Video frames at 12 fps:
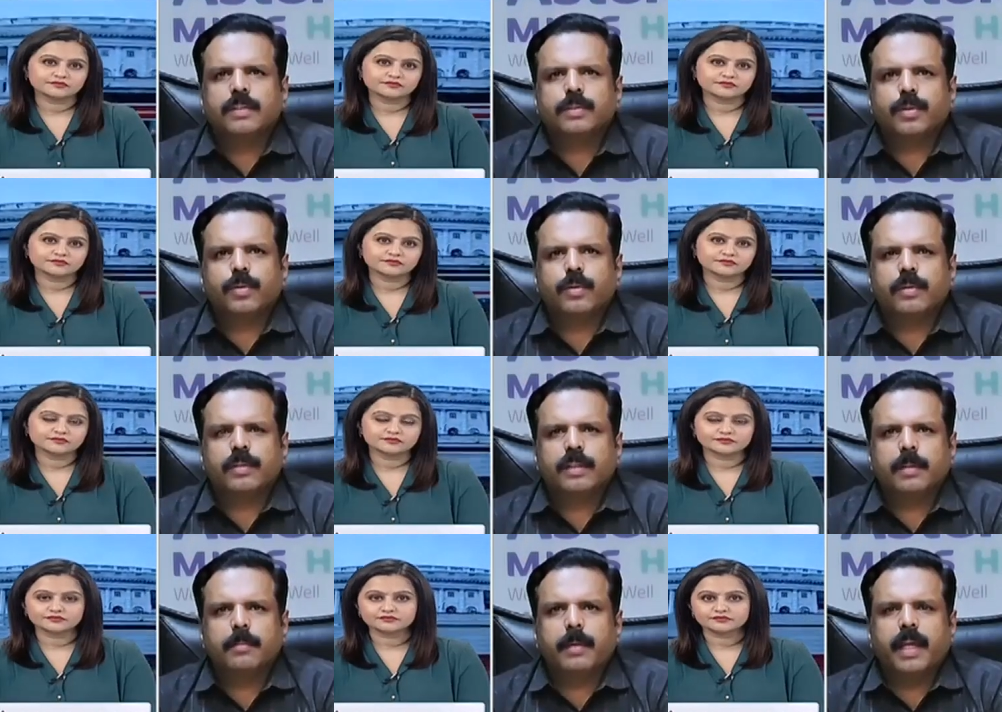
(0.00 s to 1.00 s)
Speaker 1: So
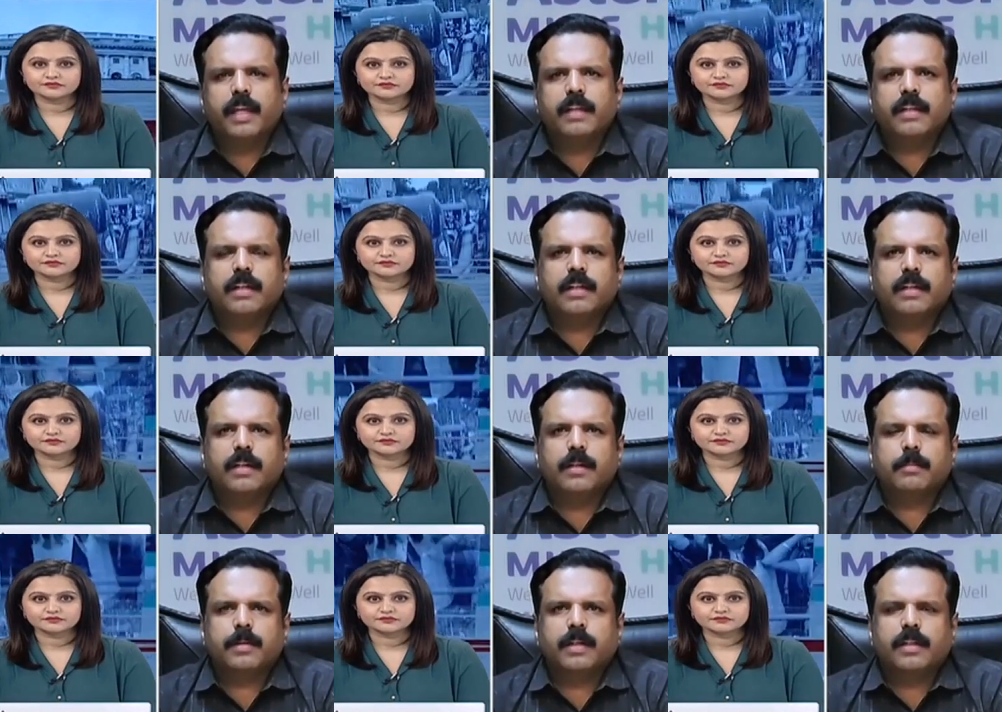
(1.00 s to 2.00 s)
the main
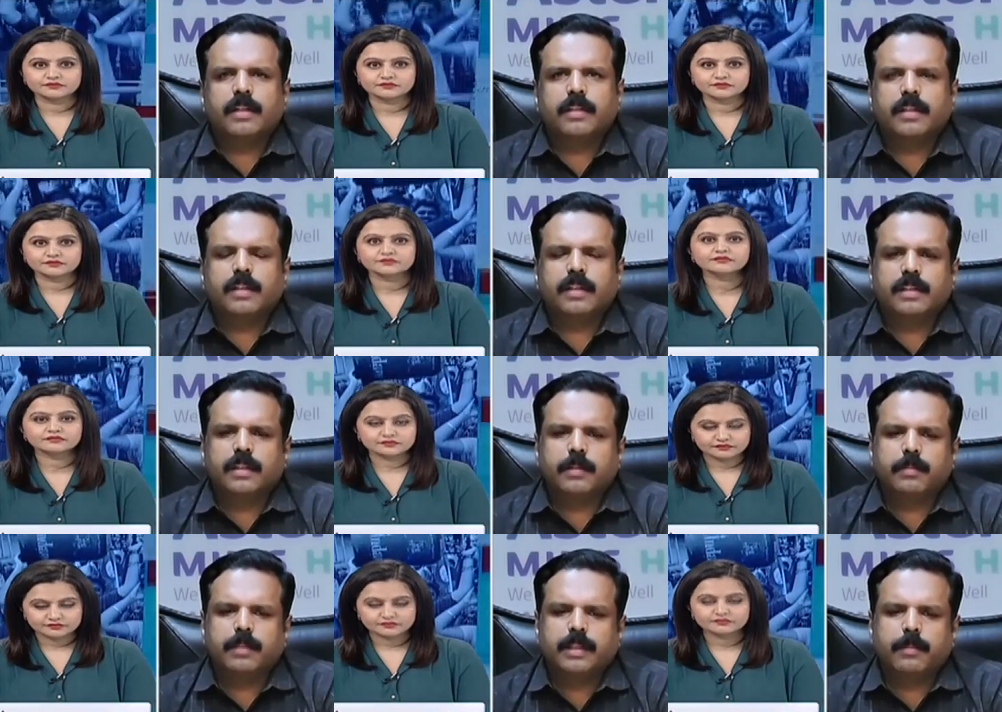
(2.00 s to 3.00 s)
the
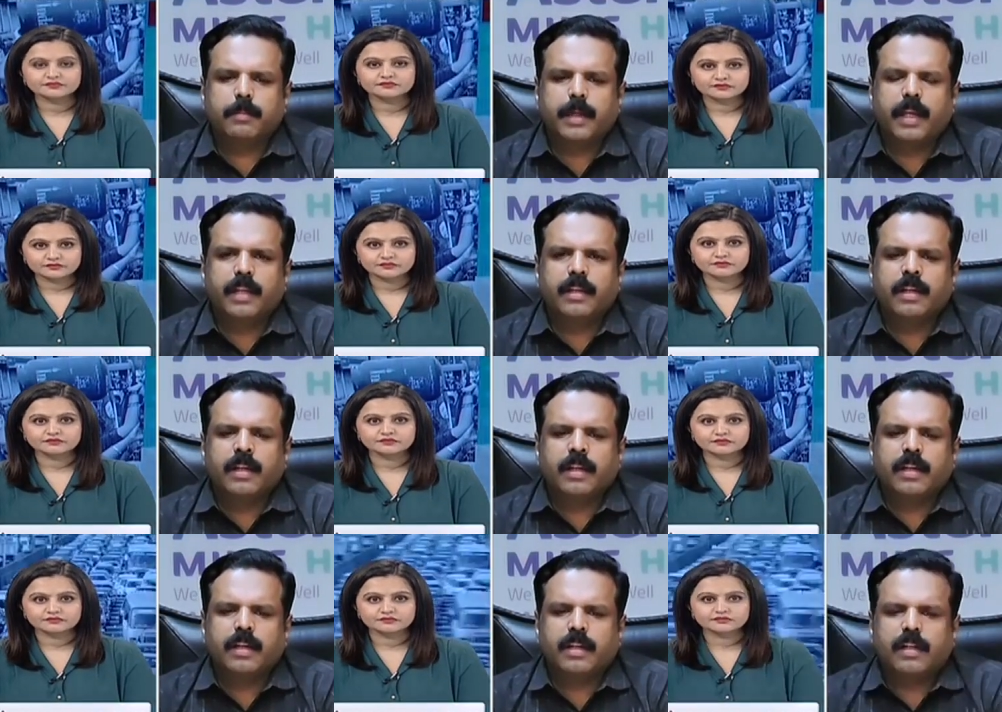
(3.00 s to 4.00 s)
the the main
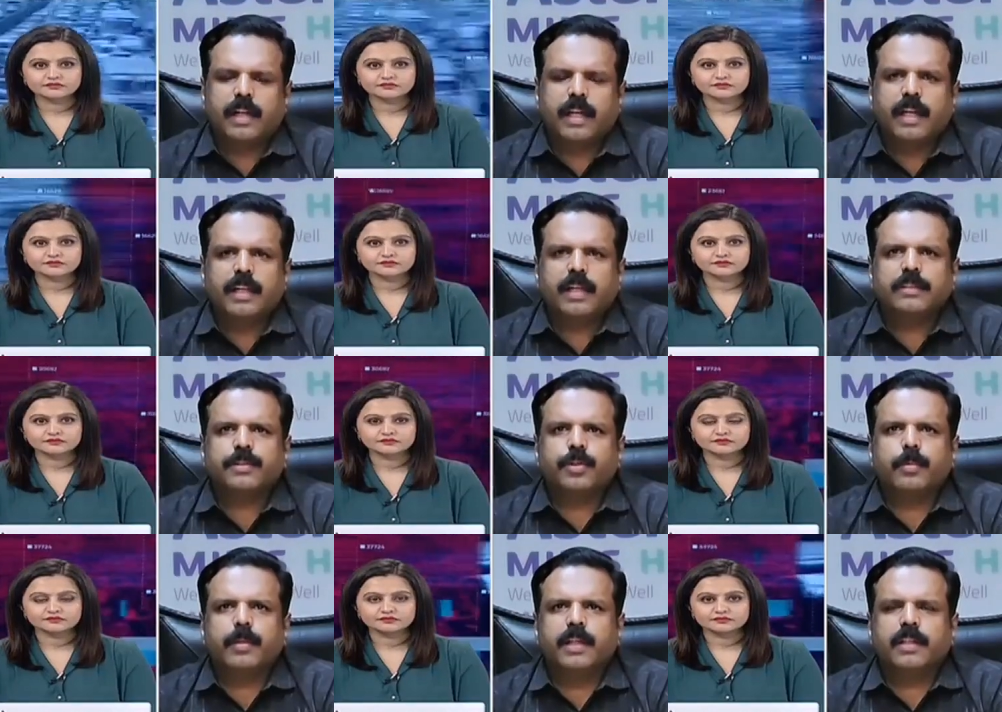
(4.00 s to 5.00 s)
uh, areas
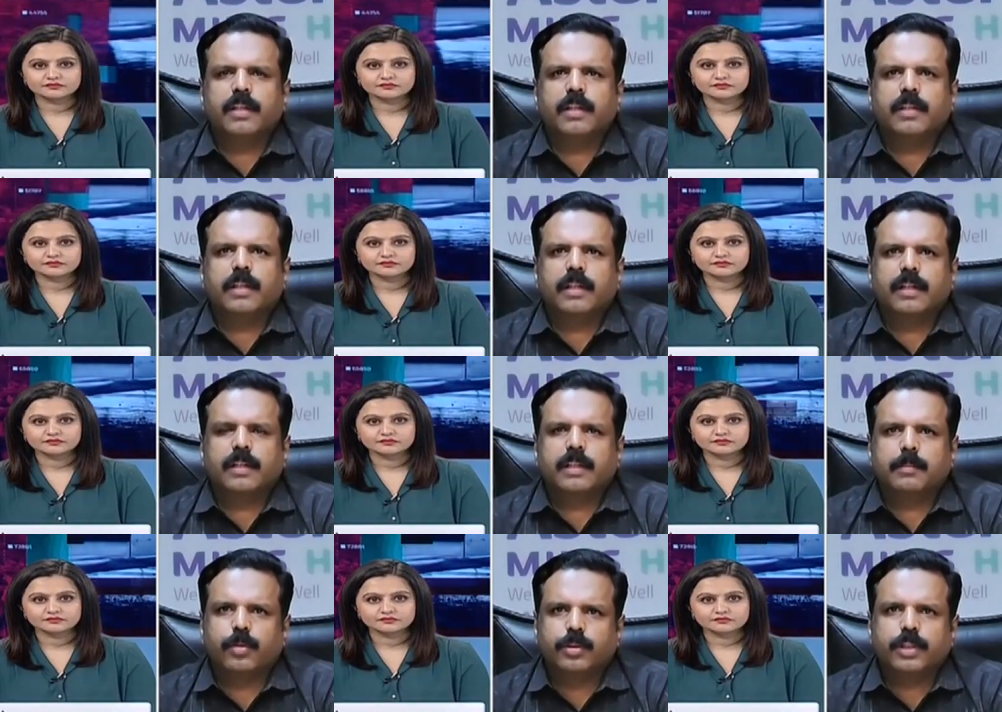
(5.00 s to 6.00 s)
should be the, uh,
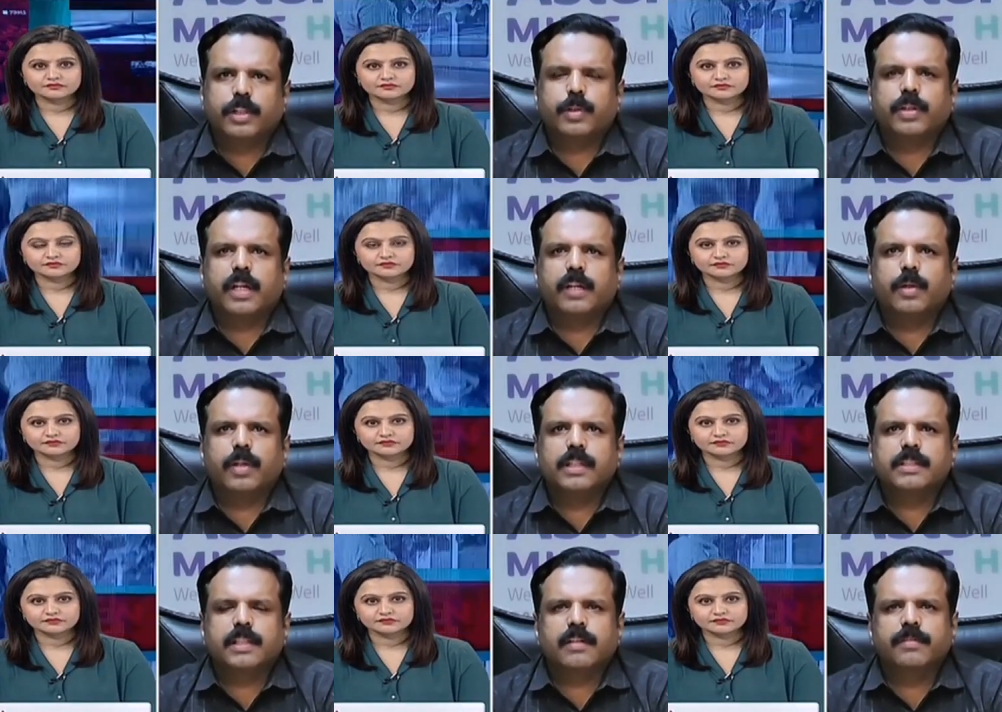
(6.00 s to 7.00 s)
the mosquito control
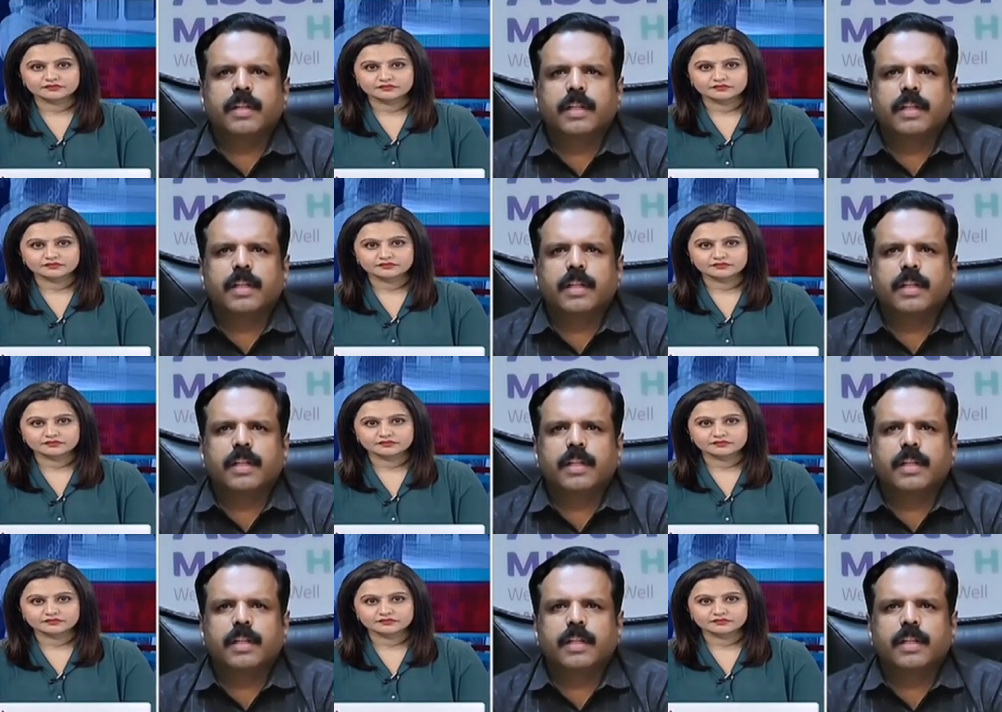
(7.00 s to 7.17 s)
itself